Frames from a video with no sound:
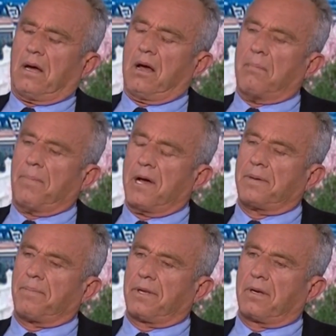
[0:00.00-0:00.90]
Um,
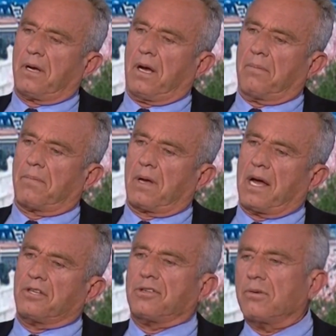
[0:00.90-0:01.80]
but um,
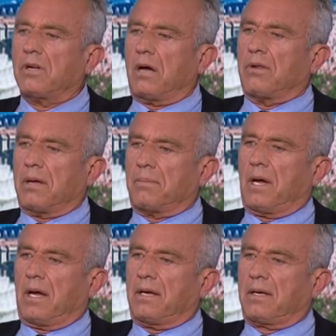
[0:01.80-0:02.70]
I do know that
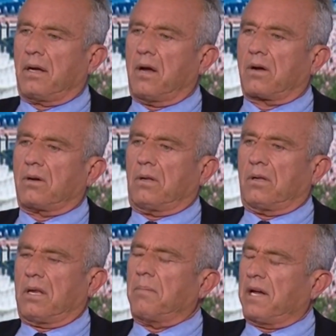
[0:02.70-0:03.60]
my
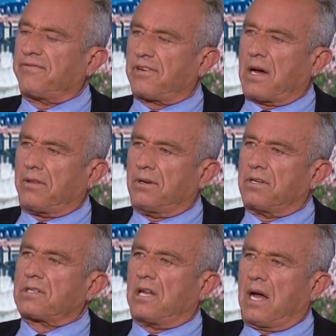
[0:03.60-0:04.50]
uncle and my
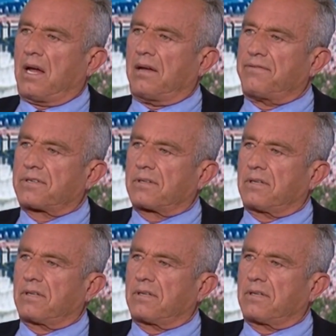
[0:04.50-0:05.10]
father's lives,